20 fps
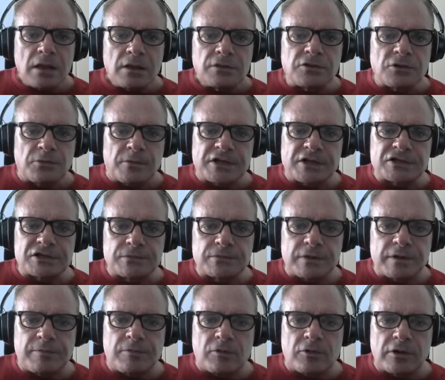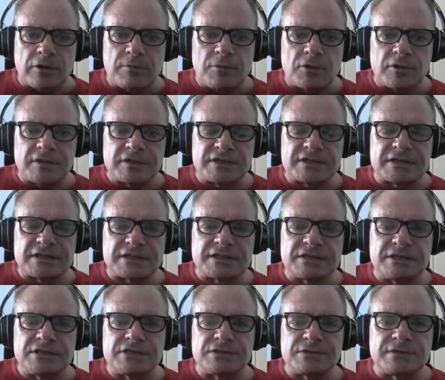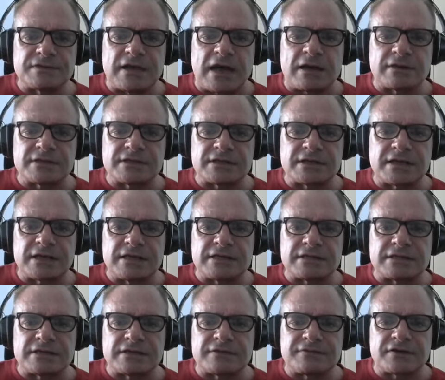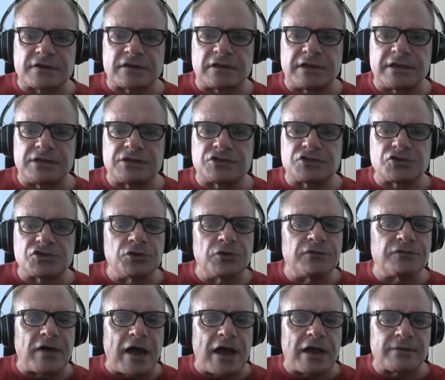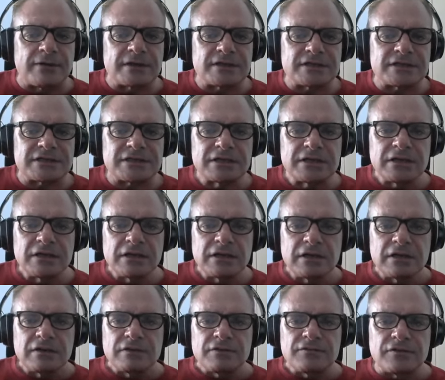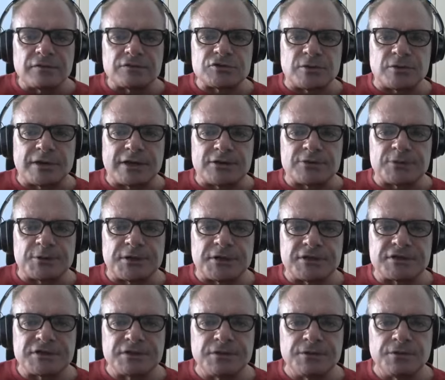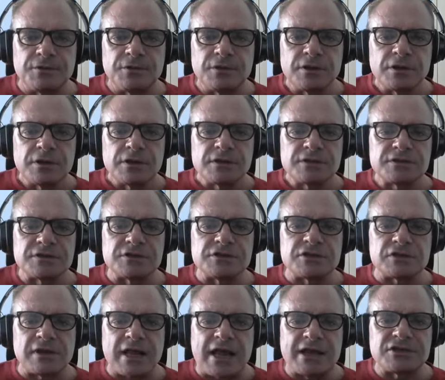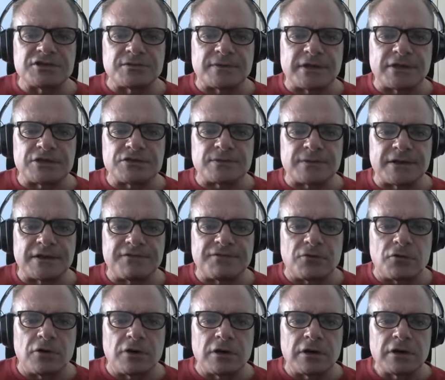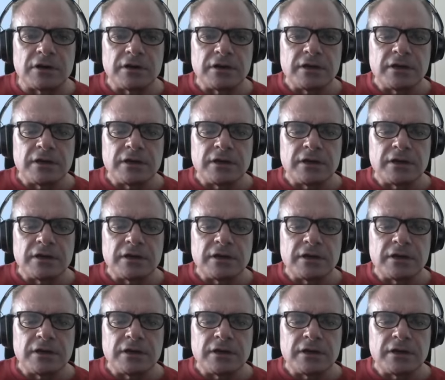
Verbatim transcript: The region reported more than 62,000 cases of the Clade 2 virus from 2022 to July 2024,